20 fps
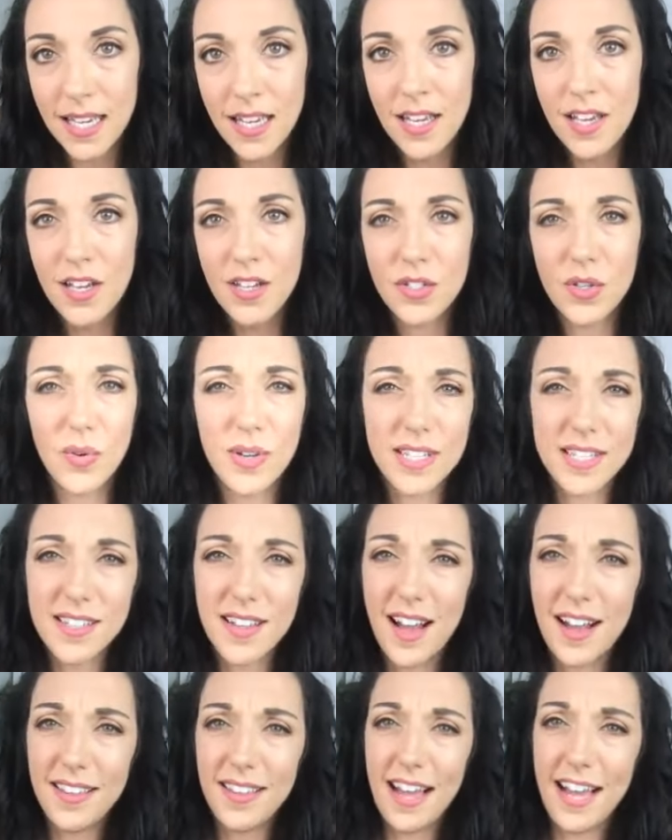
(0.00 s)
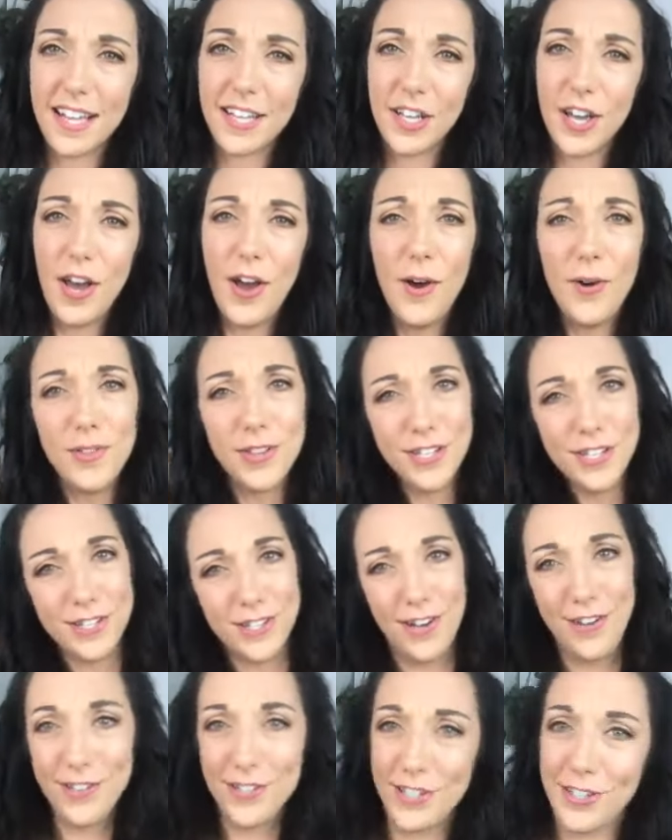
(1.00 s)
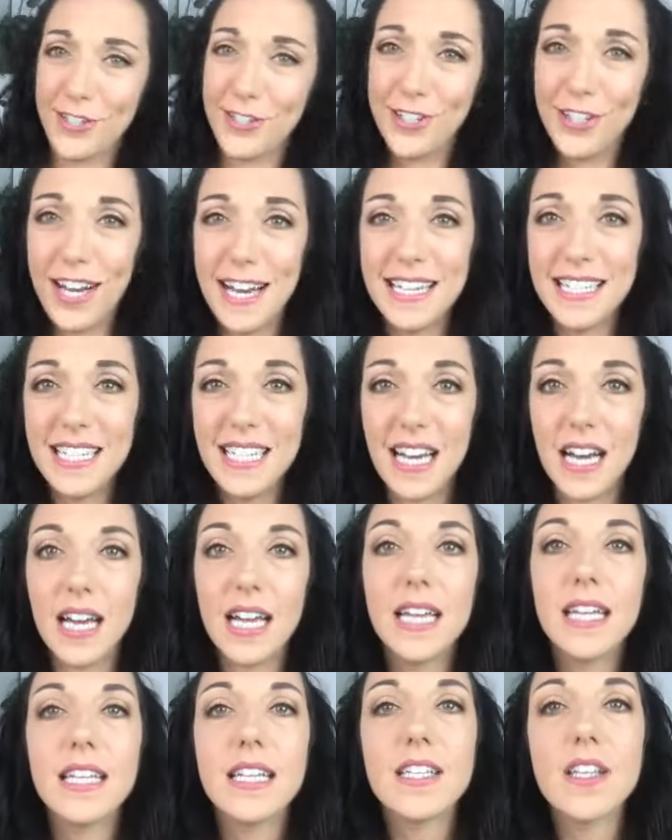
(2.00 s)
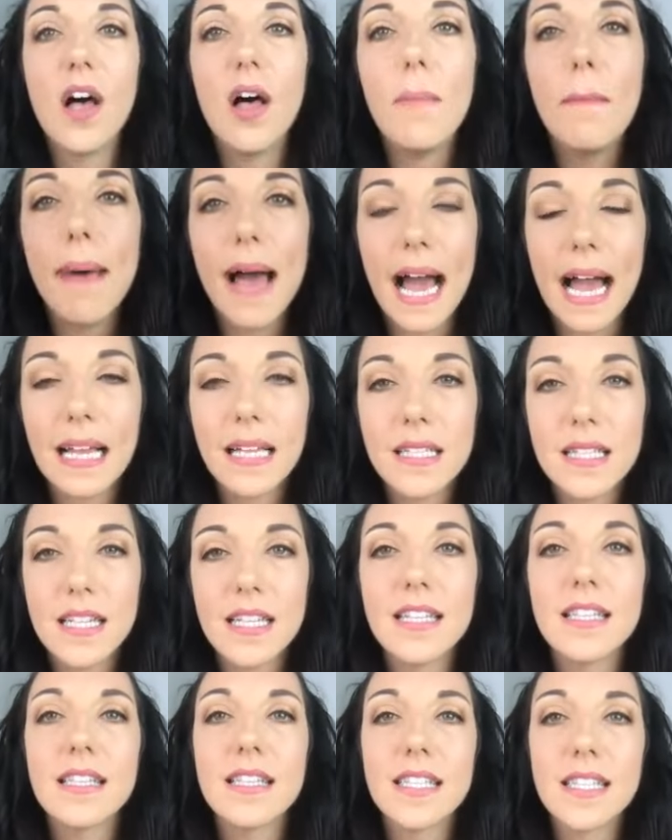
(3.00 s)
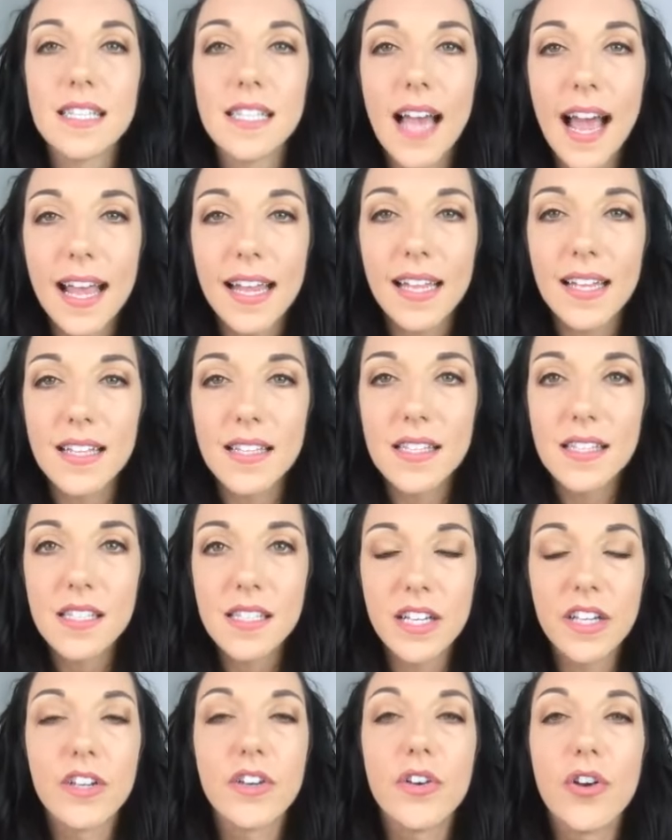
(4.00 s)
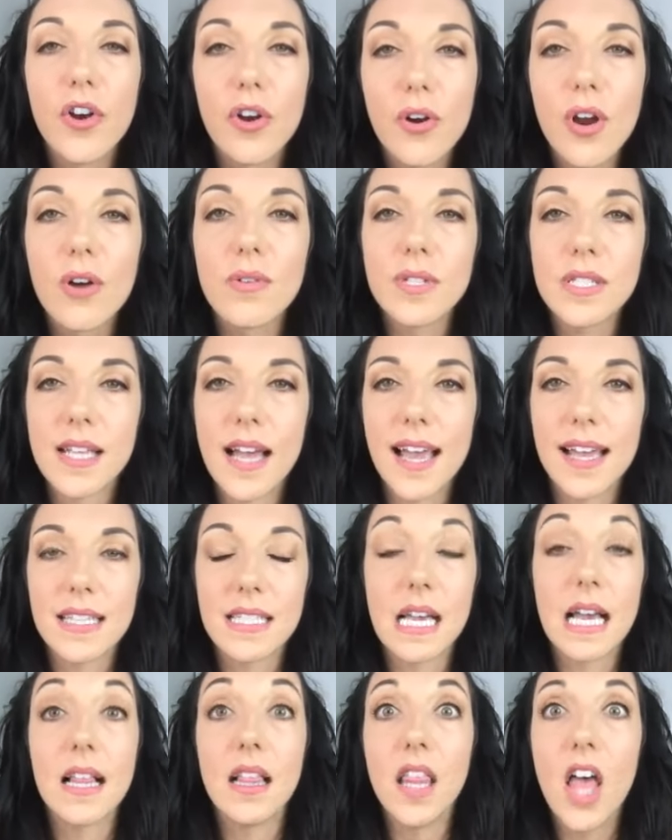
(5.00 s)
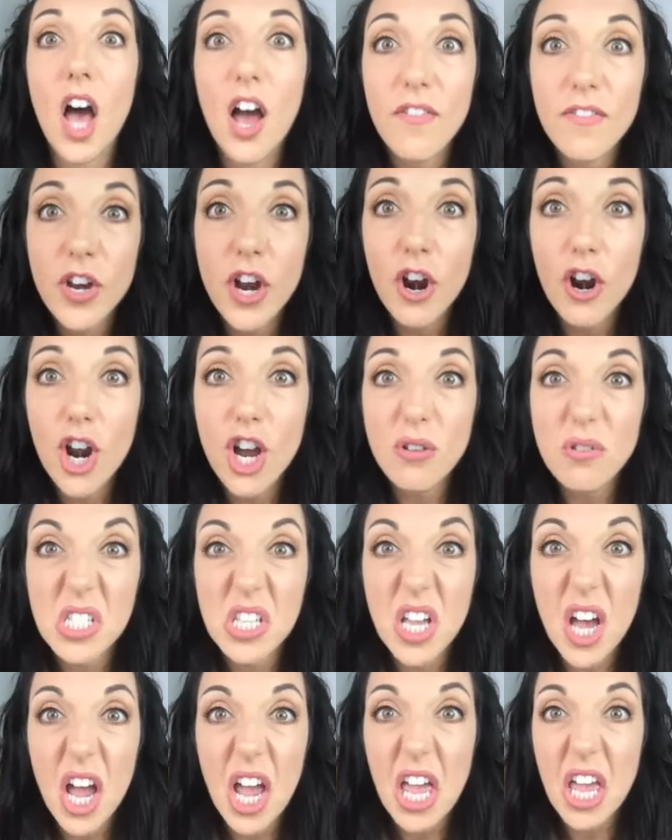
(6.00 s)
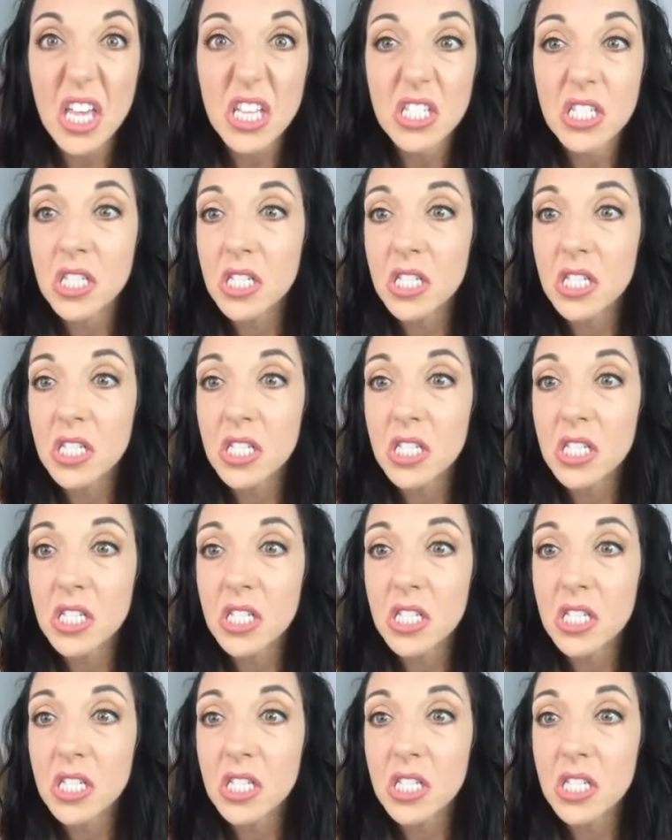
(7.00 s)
So it's not like, oh, this sounds like a good idea. It is all backed in science and neuroscience. I love neuroscience.